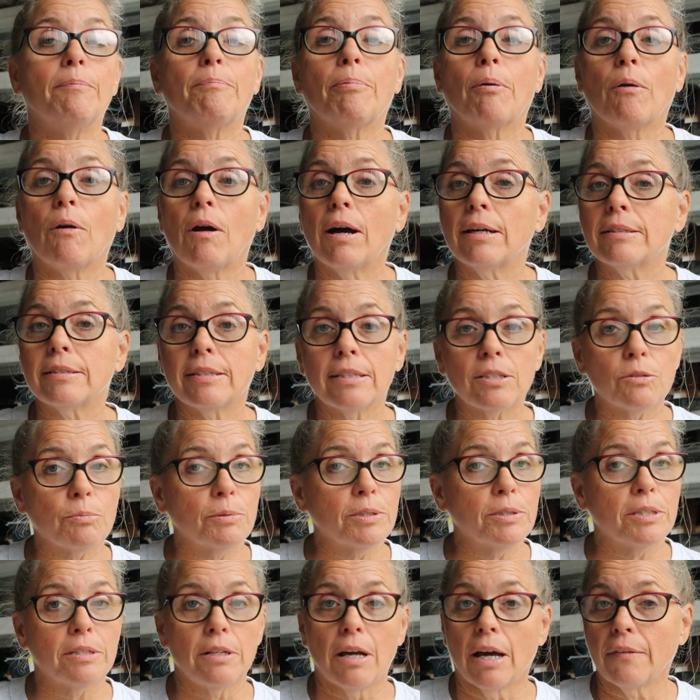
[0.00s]
process
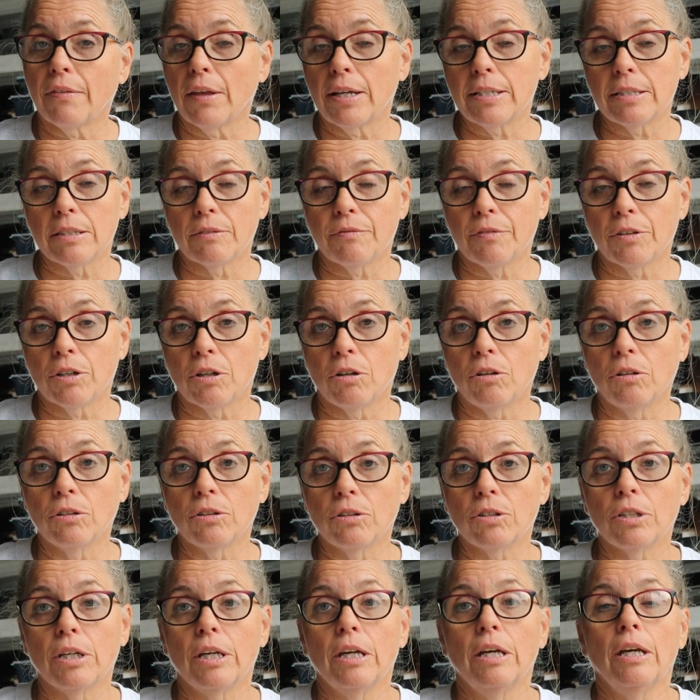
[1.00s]
was not that
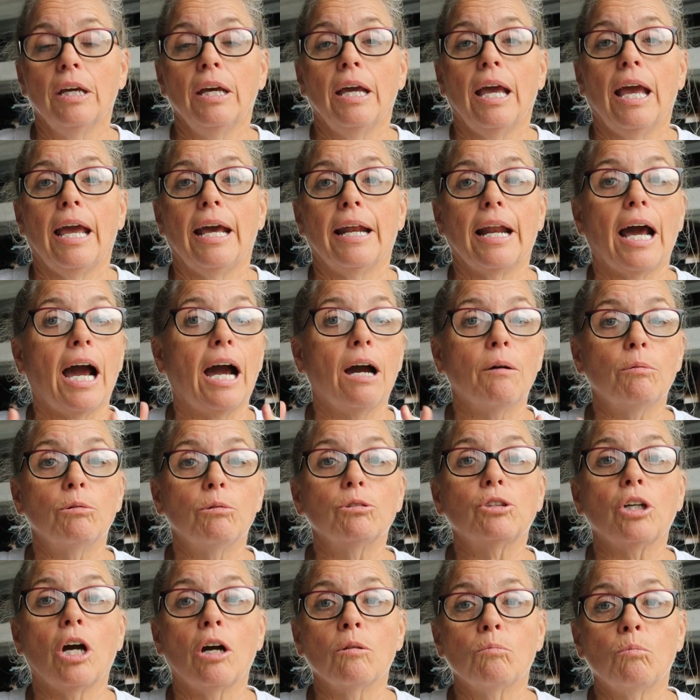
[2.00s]
difficult. And I
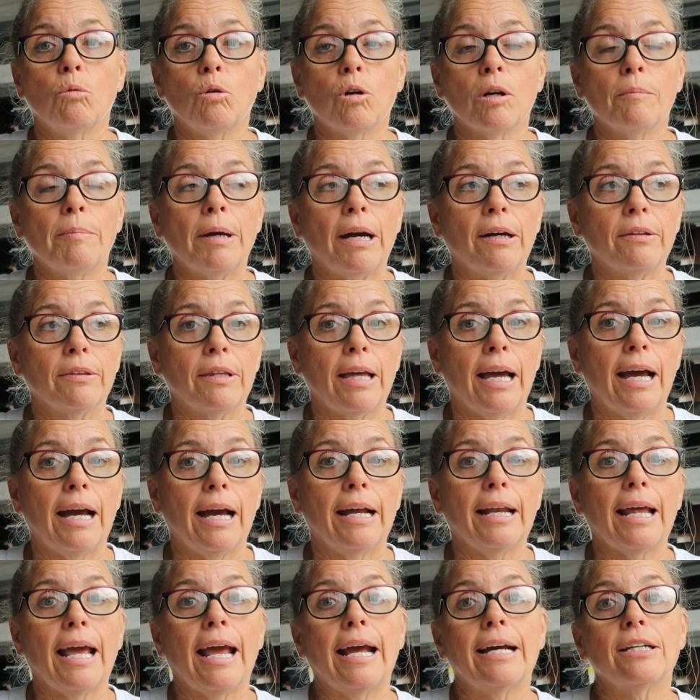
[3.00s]
will talk more about
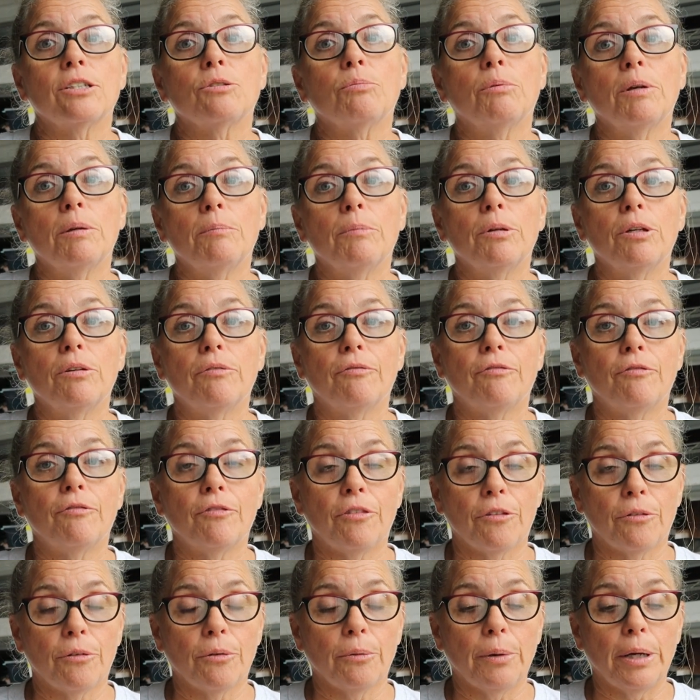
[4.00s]
that as we move
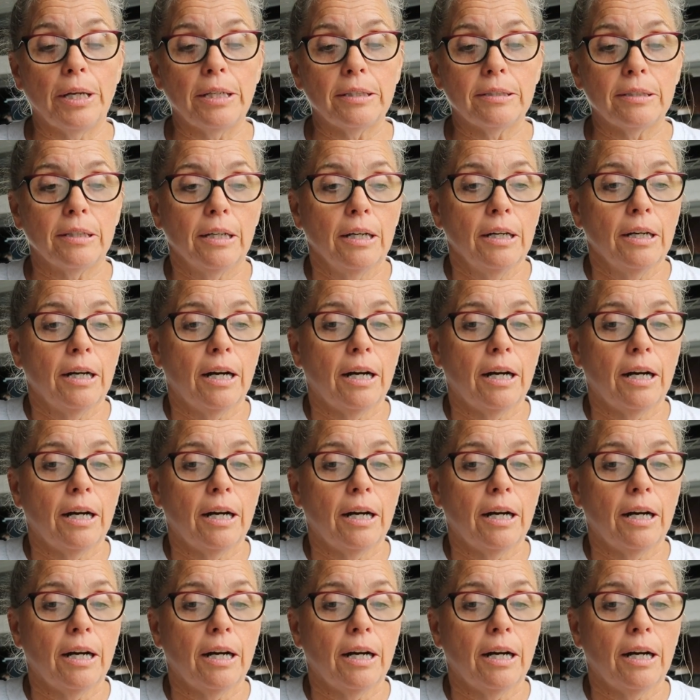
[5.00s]
through it.